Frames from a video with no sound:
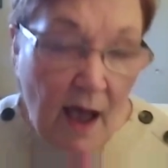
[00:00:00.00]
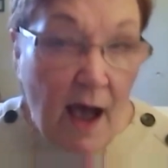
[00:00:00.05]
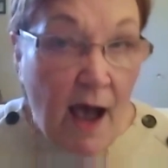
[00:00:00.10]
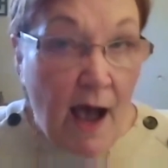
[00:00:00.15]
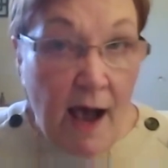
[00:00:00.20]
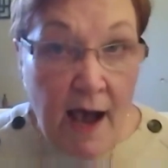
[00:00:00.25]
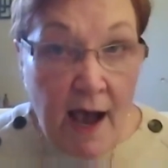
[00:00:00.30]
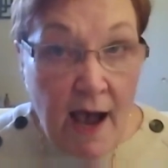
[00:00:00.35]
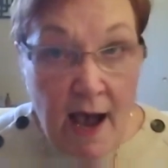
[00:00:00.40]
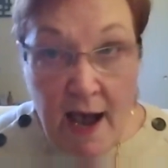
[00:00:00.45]

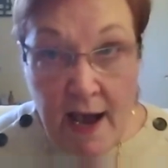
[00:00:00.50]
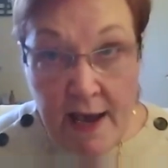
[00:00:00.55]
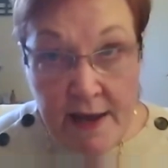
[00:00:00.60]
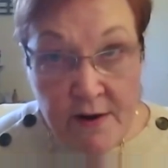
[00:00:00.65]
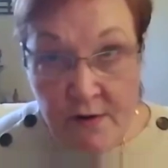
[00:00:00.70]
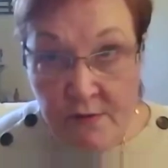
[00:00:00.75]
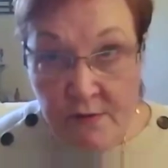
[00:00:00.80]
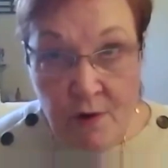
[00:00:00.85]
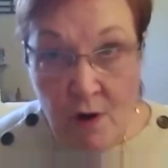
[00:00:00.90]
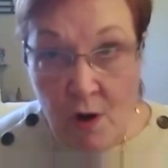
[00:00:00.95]
I
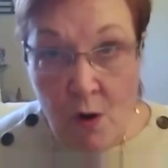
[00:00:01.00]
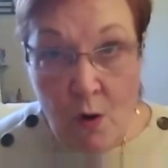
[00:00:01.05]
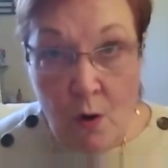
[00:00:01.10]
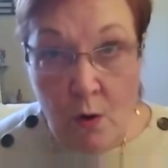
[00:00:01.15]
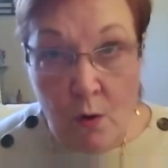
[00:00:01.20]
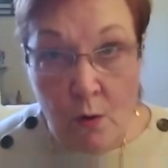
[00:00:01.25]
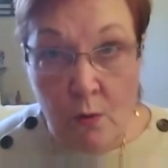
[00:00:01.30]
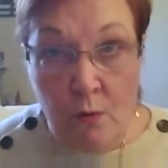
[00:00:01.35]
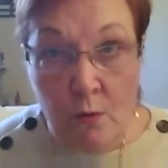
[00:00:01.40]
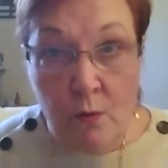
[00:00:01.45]
don't
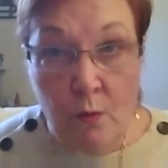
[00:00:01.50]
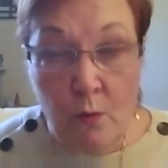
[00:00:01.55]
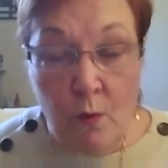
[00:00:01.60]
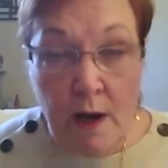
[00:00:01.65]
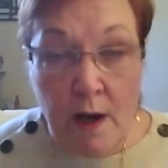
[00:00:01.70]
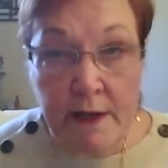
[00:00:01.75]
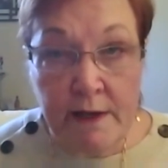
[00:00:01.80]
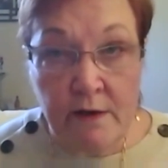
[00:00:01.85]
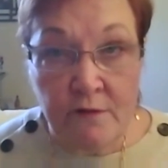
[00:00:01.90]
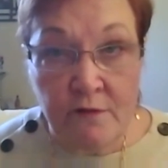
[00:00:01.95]
know
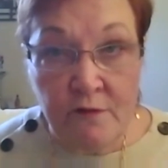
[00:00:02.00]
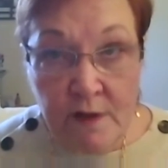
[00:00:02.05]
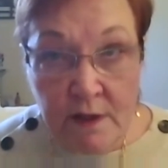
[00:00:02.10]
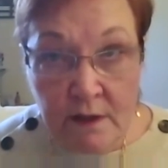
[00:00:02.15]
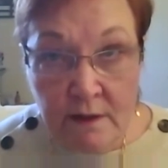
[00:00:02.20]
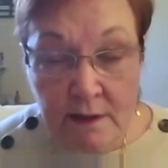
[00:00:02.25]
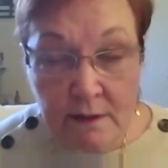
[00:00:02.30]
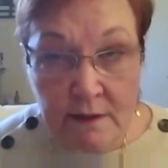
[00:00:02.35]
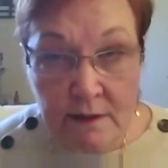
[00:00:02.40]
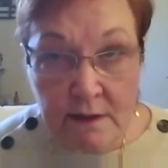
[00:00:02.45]
why you're
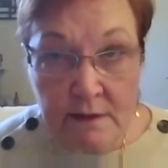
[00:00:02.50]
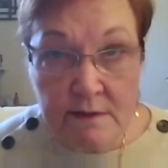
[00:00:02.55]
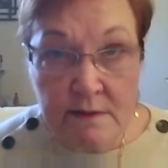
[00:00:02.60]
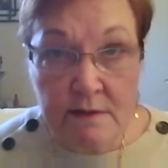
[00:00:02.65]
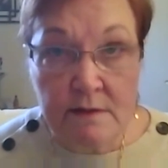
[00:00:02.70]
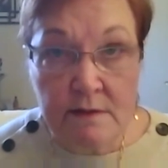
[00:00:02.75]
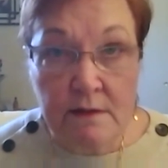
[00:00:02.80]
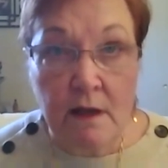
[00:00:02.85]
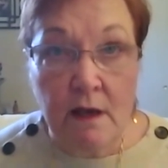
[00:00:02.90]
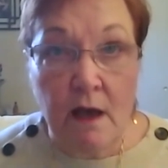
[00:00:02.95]
feeling
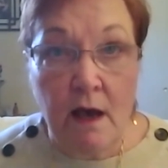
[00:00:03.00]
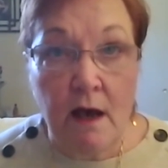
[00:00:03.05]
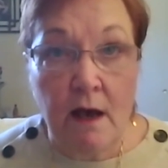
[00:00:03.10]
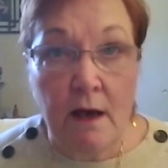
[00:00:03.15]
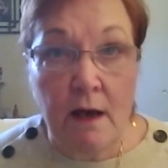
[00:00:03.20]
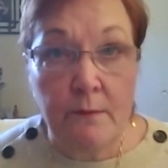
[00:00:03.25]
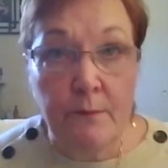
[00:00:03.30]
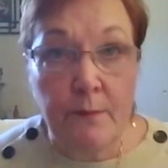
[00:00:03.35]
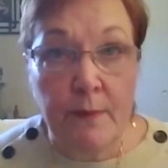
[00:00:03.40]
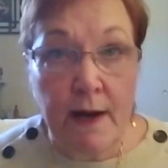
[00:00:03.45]
this,
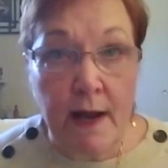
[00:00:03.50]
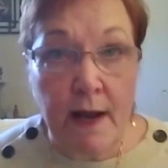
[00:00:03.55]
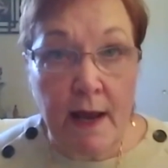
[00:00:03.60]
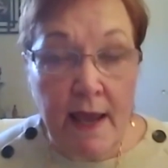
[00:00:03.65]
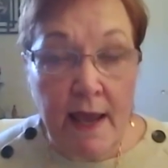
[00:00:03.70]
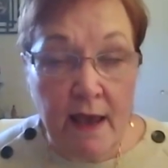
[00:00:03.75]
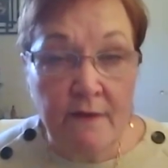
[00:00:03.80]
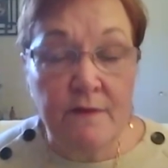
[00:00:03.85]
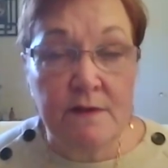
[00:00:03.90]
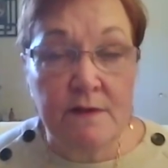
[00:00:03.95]
but I
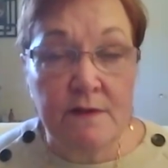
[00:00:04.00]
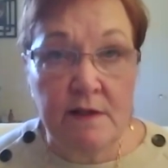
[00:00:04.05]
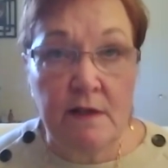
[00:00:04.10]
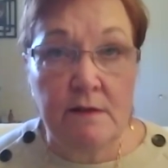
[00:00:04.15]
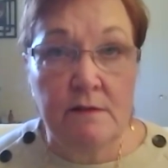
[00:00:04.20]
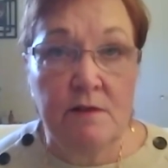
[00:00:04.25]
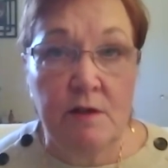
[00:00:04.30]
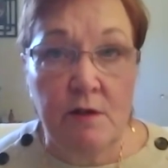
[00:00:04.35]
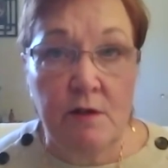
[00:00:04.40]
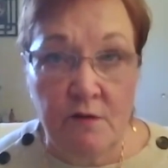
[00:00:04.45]
have the
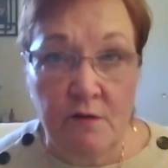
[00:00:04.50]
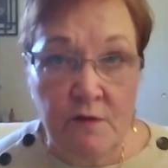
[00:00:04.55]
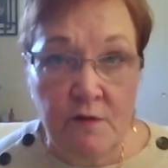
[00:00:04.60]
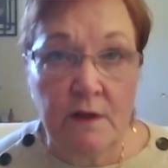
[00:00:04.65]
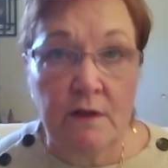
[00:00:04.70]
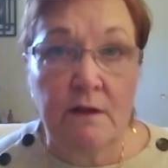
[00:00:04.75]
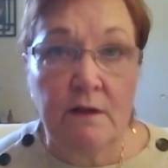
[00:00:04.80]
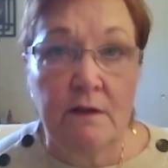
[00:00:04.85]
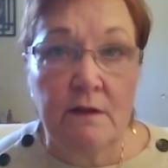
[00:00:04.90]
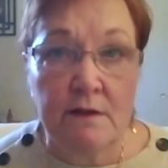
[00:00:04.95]
sense that you're
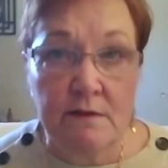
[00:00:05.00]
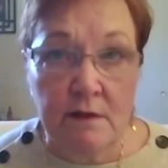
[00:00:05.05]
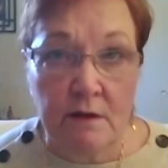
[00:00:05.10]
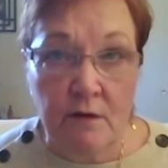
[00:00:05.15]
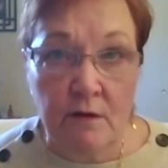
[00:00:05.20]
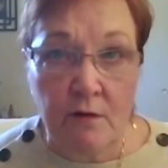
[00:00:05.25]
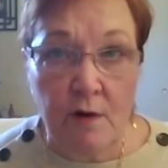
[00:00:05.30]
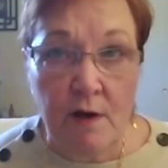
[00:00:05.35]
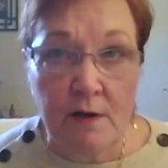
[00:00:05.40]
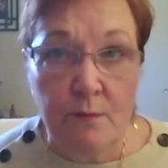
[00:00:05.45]
feeling this
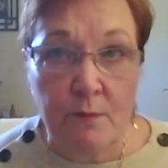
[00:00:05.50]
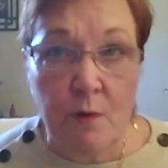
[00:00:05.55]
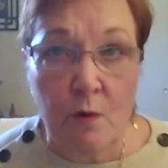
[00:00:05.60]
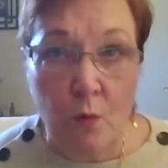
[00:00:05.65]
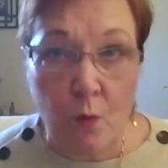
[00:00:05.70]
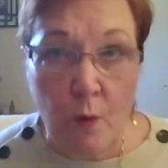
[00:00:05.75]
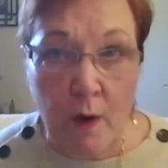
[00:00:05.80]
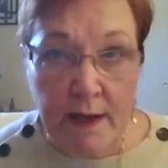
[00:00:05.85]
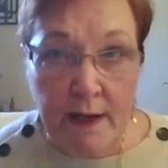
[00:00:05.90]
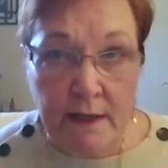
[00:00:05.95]
incredible
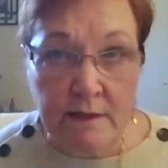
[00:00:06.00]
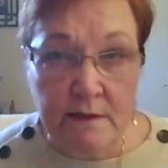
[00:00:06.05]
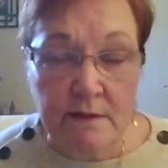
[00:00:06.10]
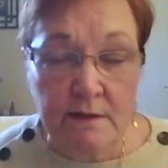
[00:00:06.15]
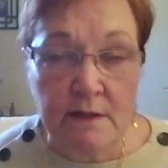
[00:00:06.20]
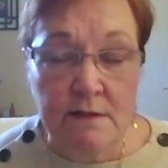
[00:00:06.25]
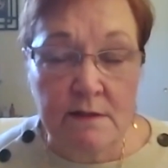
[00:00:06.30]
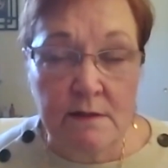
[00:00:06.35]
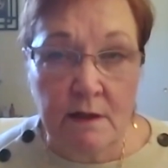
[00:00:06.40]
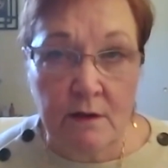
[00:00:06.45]
weight
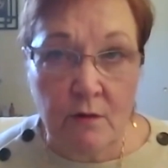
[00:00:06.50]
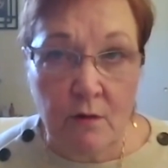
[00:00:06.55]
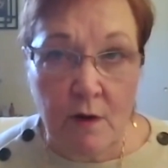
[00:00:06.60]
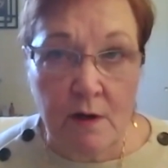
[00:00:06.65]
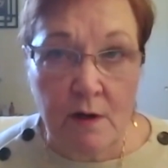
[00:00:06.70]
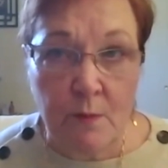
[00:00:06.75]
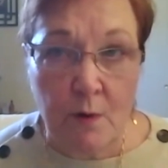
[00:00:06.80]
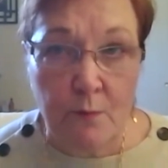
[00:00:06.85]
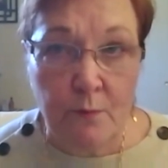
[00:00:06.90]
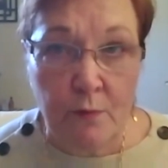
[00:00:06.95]
and this
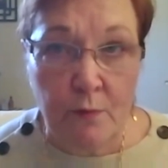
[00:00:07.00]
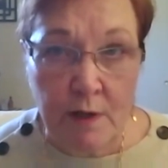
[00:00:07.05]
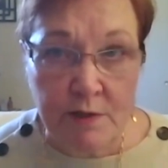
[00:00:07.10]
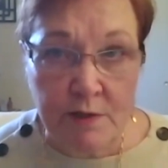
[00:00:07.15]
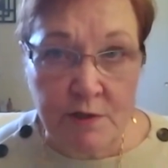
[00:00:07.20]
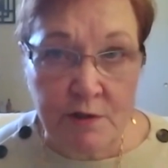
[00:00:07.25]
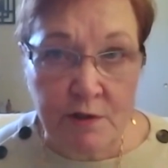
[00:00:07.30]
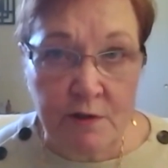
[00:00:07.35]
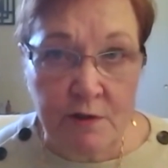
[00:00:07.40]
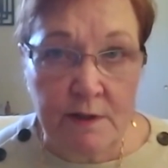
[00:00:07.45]
incredible
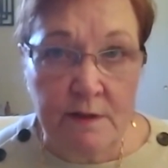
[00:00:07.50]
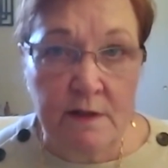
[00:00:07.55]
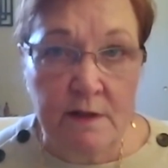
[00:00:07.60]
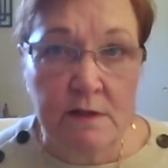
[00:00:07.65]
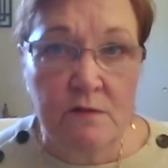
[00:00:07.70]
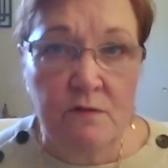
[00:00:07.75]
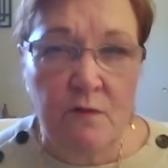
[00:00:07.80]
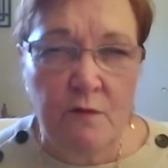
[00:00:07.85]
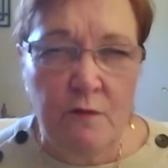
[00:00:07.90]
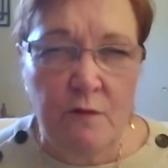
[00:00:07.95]
pressure and
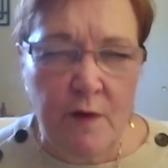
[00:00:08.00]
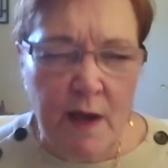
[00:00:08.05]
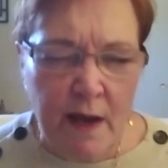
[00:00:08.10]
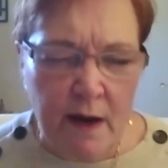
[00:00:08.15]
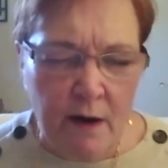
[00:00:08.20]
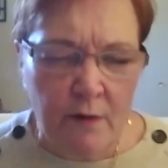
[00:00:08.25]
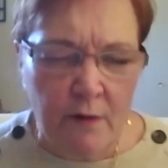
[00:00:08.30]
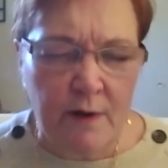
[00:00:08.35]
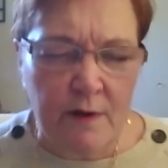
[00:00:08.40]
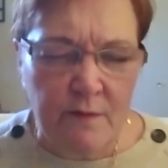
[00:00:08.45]
this
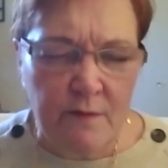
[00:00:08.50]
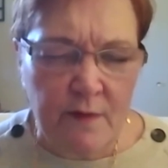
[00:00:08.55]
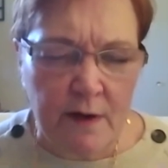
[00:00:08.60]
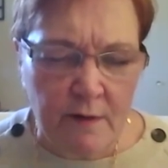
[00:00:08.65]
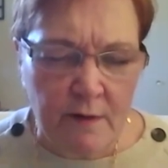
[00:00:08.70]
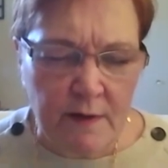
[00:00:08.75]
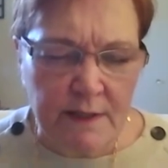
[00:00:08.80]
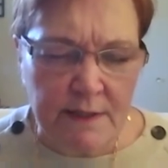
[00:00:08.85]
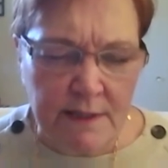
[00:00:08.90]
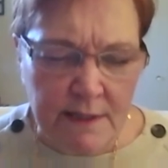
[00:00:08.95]
very,
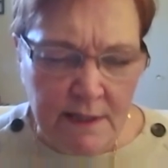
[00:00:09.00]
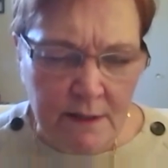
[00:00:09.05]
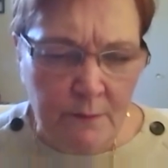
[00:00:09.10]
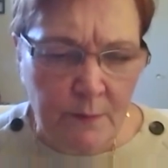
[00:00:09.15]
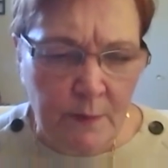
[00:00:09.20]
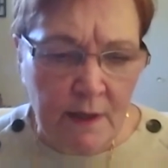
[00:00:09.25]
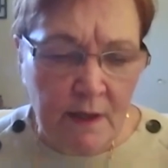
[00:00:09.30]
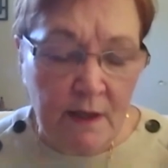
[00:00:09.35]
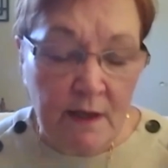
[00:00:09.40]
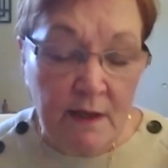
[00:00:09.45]
very
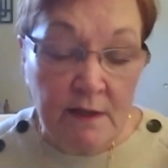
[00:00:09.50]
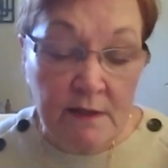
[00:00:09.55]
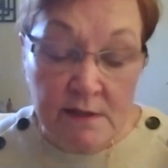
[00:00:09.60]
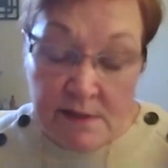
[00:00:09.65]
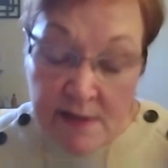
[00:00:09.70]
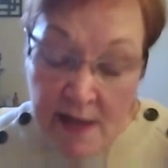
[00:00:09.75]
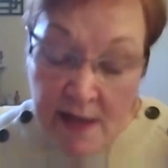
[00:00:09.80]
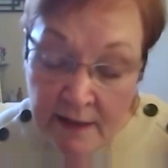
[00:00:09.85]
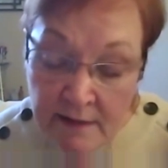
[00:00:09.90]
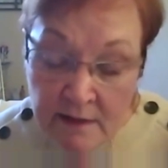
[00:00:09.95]
deep
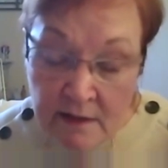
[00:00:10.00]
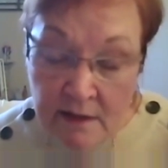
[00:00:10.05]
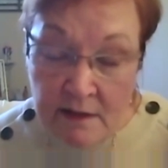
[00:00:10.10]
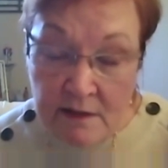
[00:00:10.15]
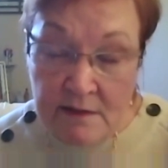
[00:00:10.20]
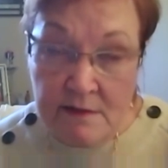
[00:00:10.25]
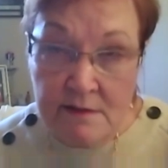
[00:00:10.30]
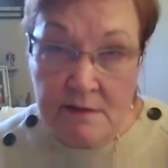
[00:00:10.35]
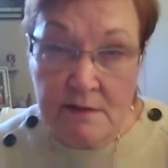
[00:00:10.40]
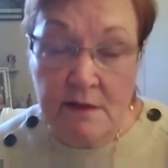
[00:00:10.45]

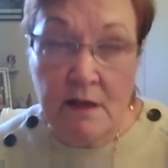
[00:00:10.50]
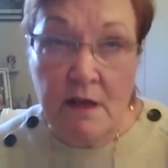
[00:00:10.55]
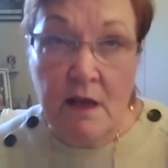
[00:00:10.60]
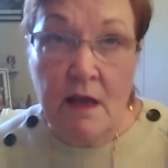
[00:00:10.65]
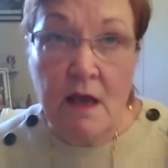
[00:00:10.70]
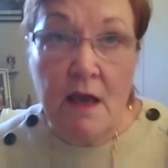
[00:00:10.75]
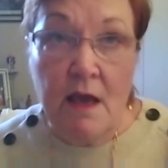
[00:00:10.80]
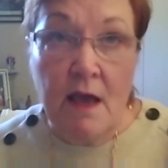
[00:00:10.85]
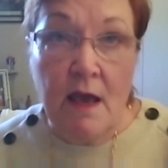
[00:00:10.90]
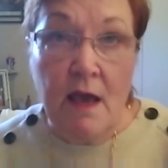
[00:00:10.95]
sadness.
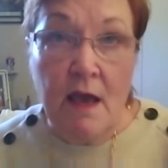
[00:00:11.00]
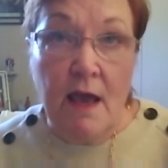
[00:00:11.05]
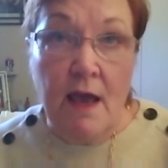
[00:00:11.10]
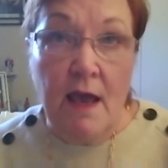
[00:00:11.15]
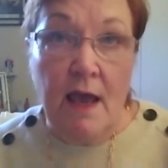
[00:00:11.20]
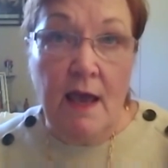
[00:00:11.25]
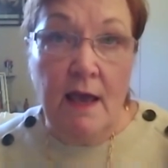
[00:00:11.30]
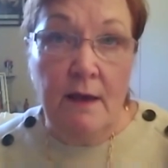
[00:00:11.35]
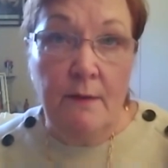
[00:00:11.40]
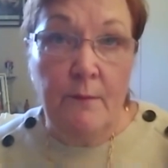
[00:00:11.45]

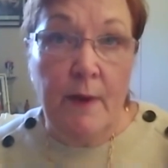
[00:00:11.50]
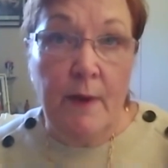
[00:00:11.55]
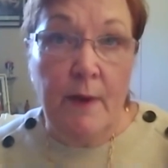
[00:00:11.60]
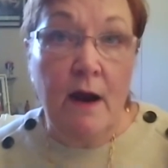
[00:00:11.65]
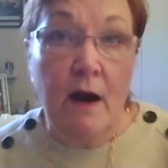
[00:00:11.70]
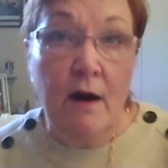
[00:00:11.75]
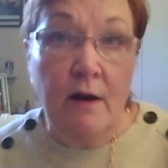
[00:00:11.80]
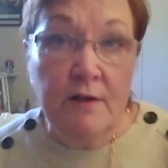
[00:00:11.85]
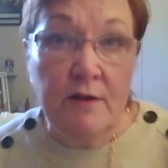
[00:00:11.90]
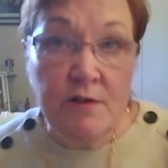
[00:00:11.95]
And my
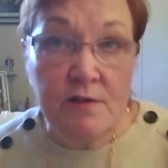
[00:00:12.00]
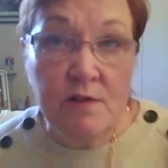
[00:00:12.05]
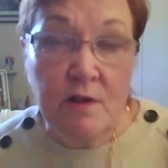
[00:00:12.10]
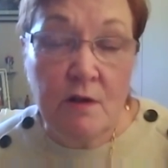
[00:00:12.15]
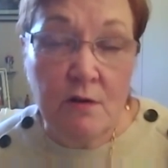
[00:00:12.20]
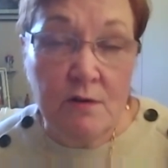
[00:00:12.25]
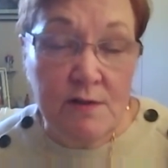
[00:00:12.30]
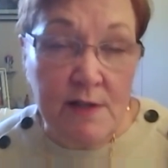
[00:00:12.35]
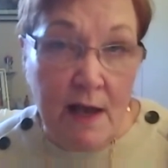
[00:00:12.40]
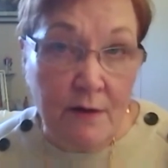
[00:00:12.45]
heart just
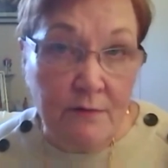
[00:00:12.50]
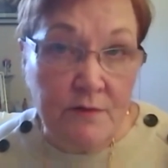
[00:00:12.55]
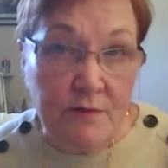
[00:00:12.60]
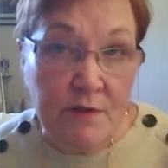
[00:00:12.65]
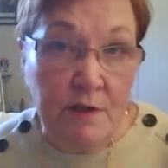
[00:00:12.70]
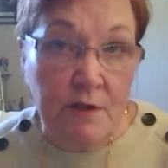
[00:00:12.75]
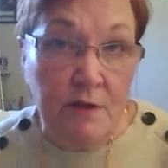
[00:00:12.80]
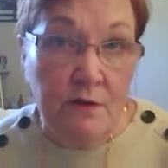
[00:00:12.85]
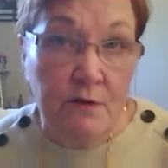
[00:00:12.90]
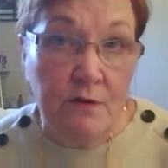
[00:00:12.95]
goes out
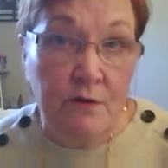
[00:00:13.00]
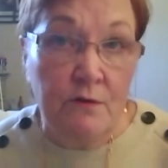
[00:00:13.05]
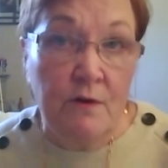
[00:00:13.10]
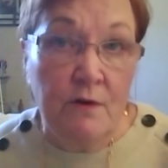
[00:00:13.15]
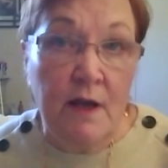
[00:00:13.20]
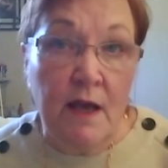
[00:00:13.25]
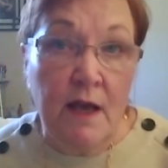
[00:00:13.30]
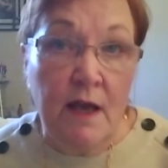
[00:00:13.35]
to you.